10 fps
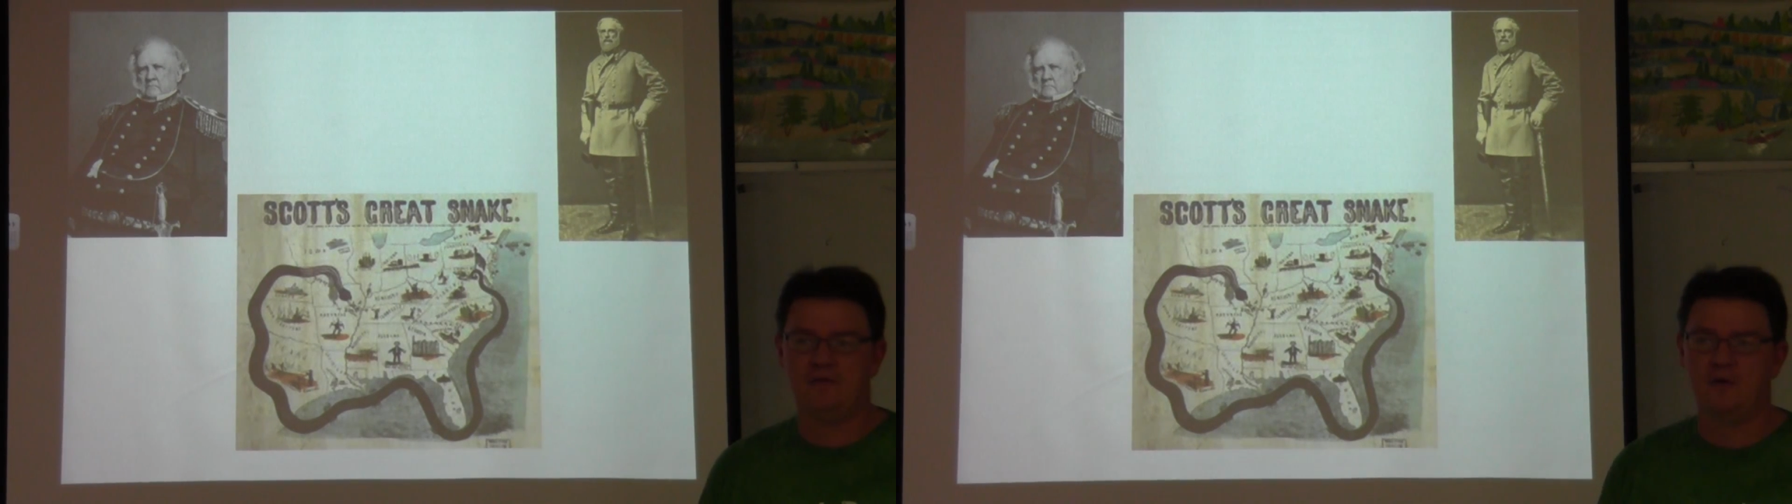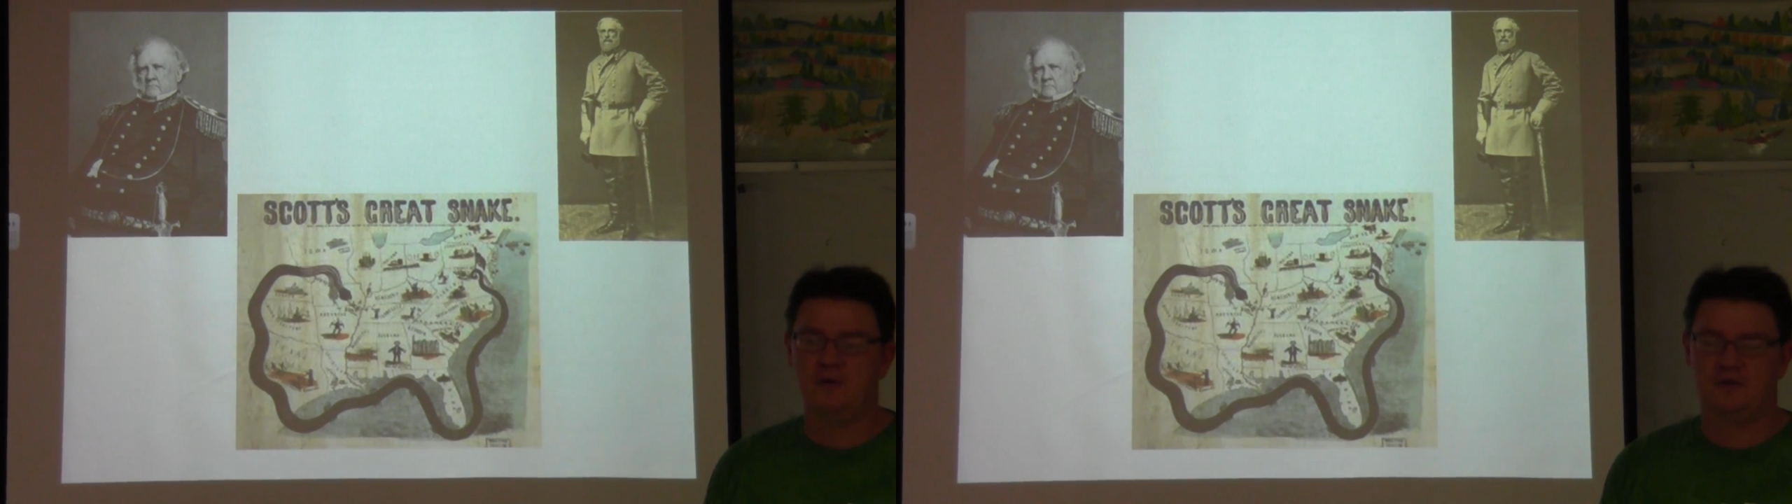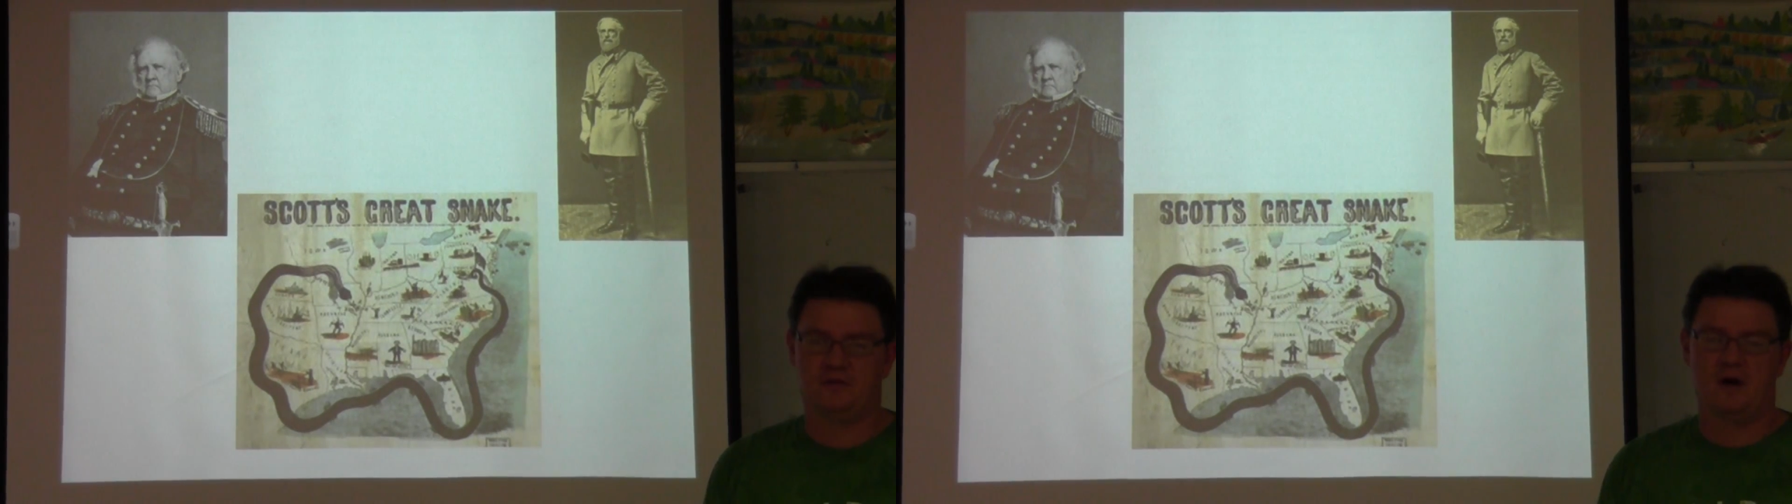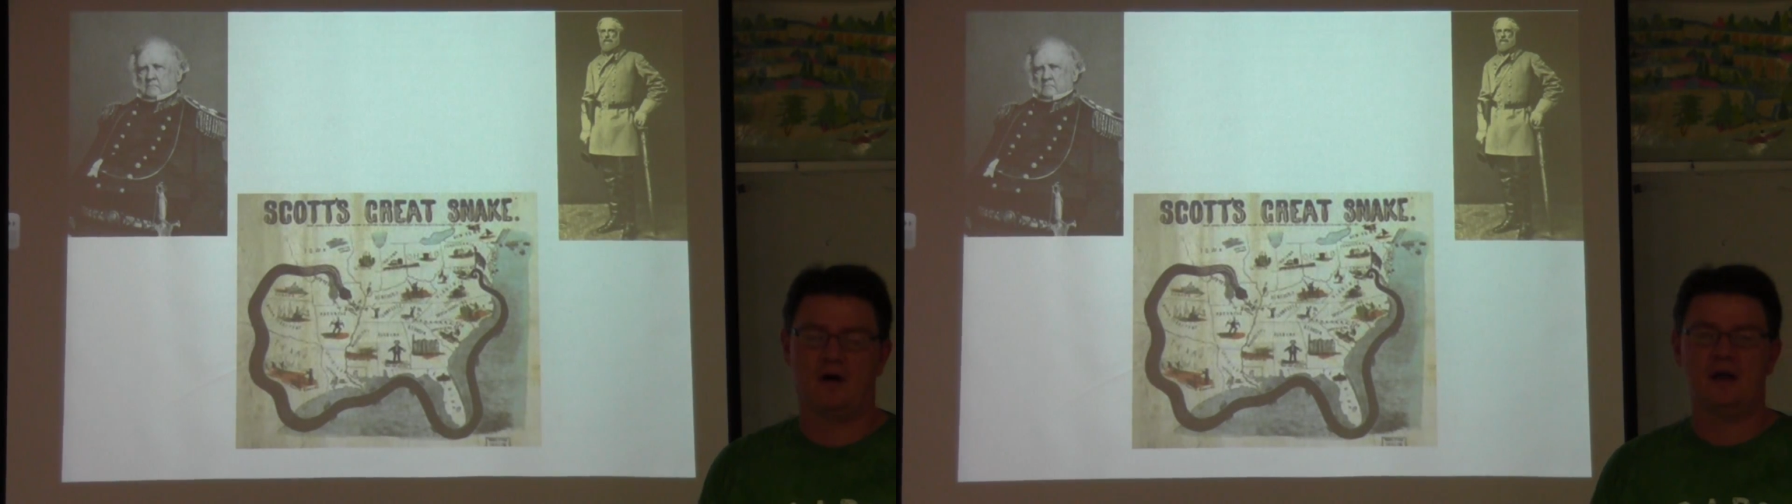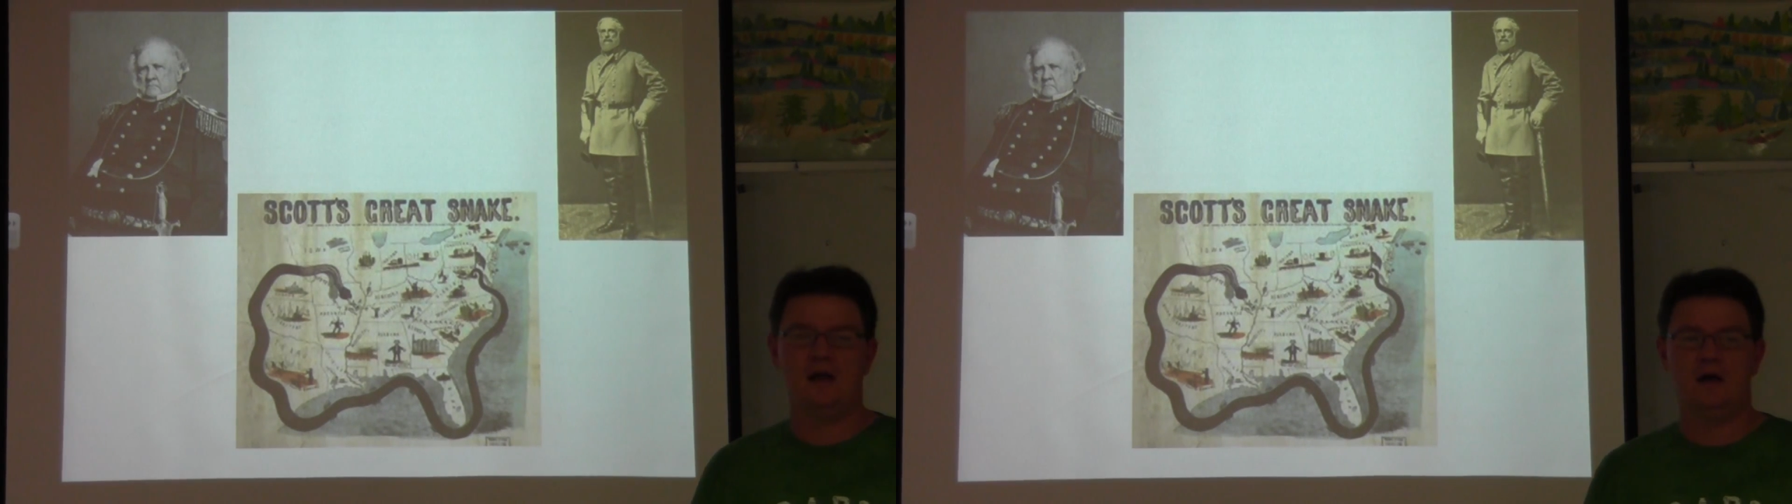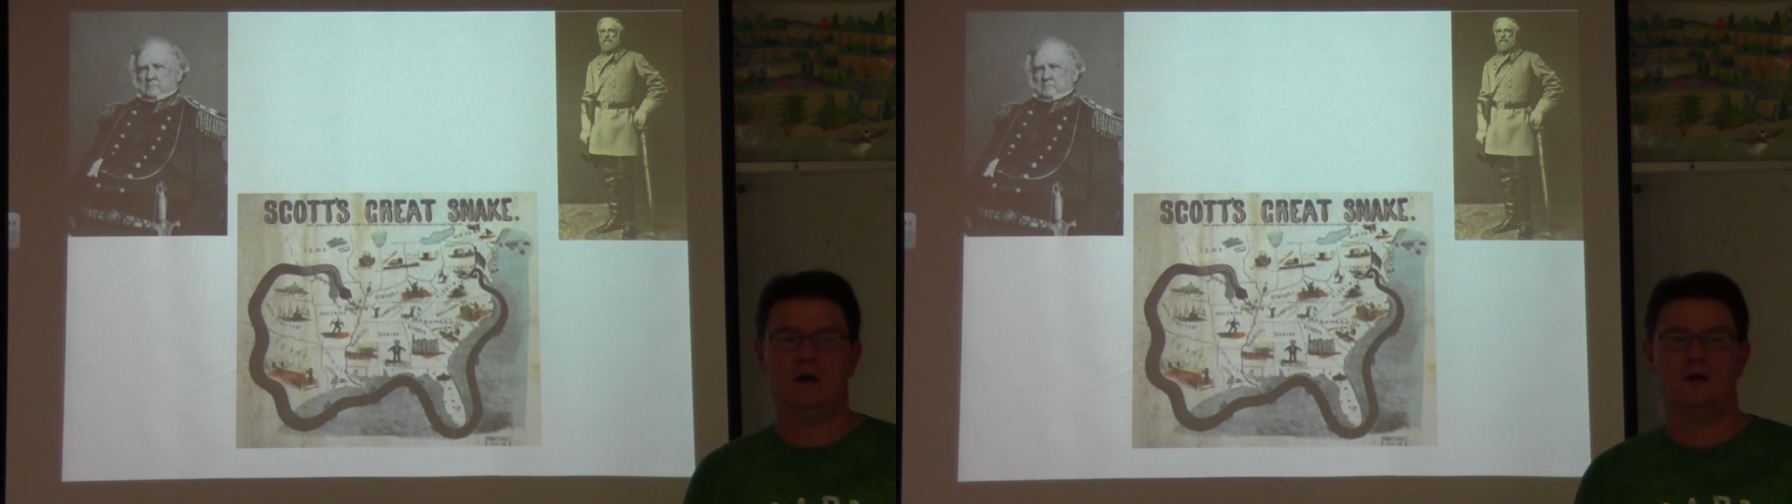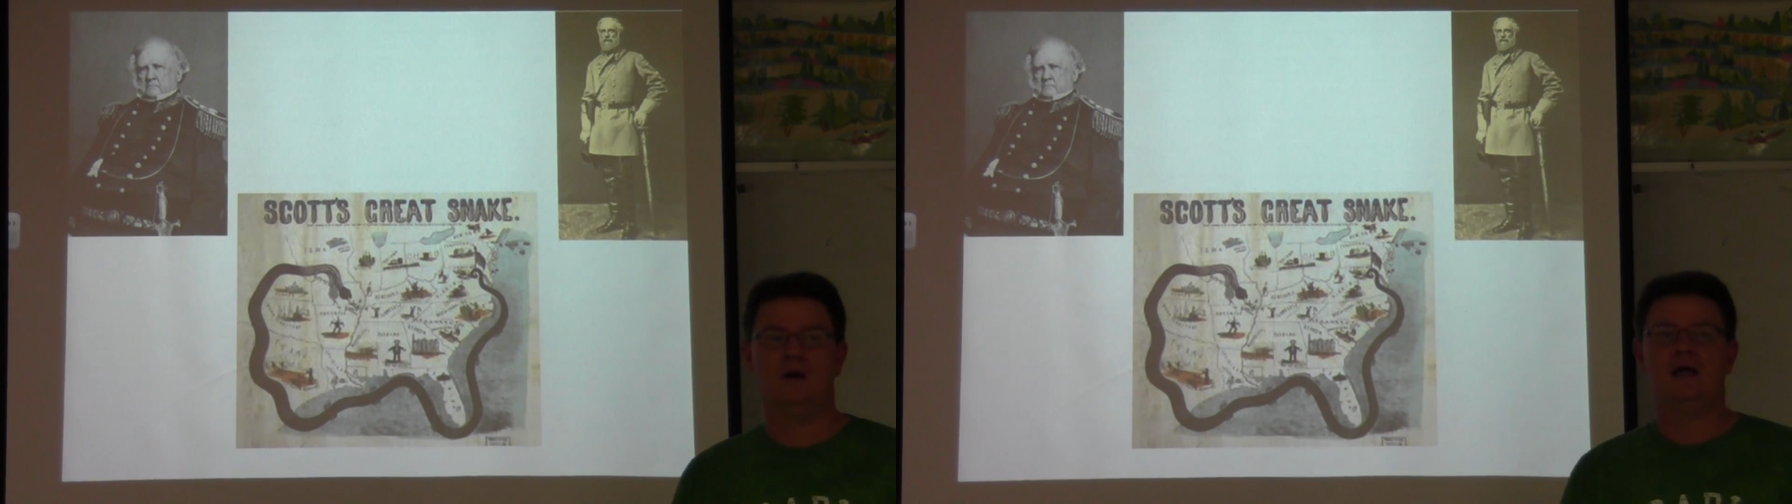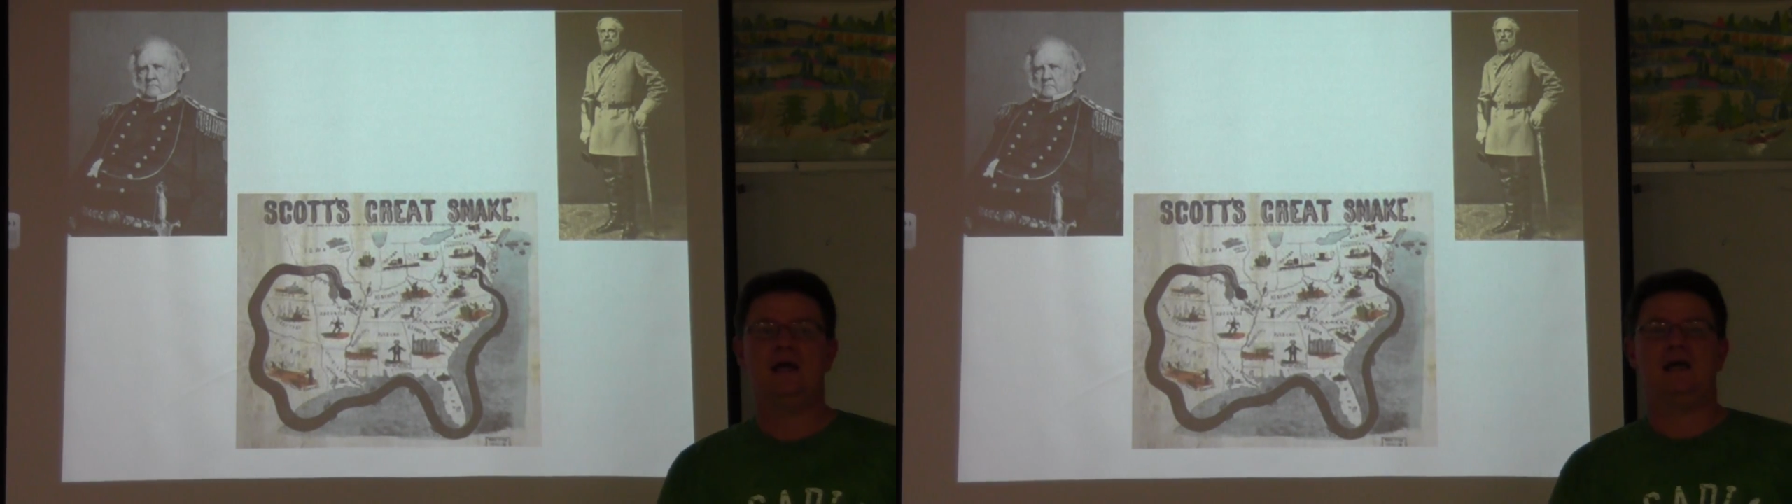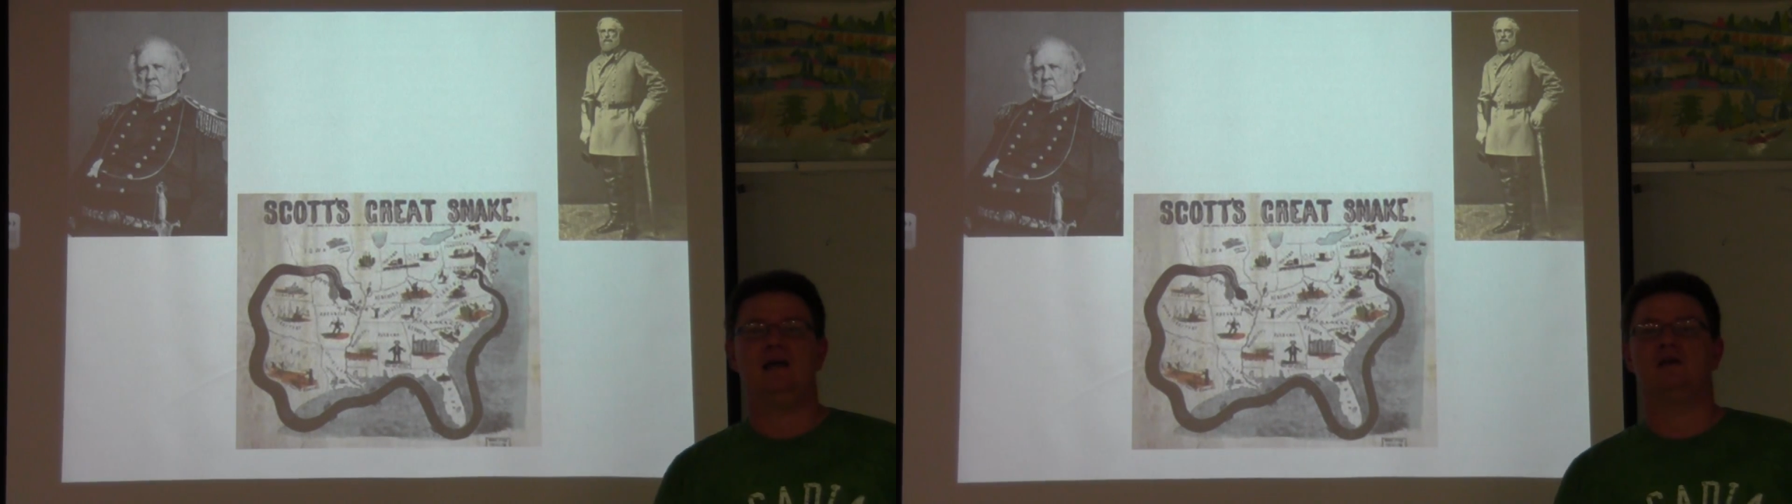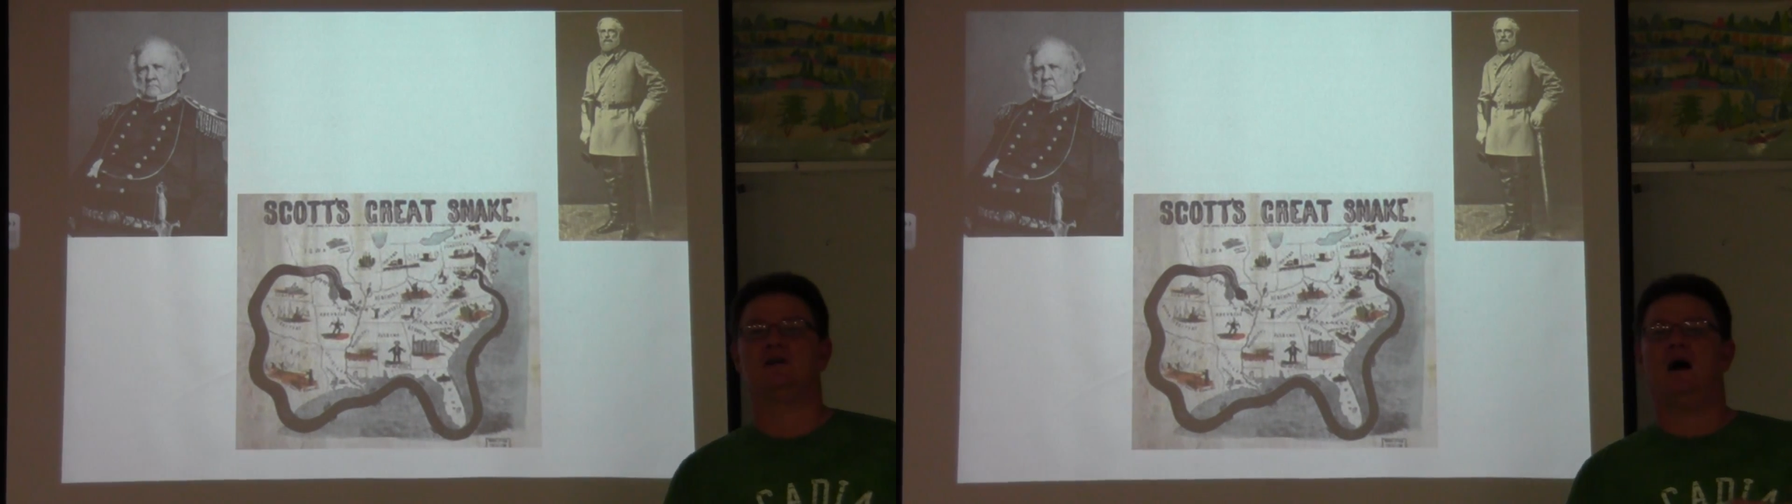who is very ill. He is